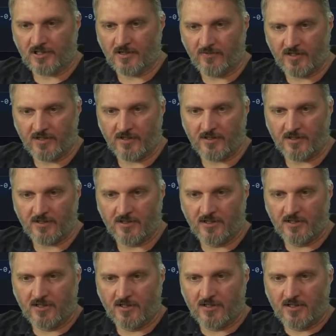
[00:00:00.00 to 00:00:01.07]
and then
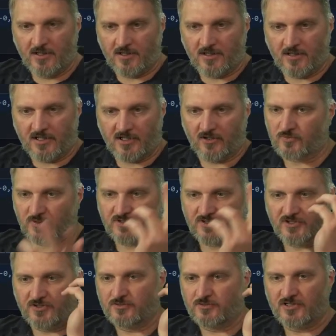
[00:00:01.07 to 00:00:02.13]
it knows what to
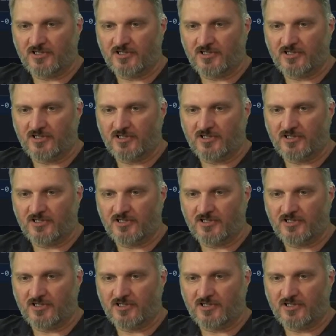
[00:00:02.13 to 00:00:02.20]
do.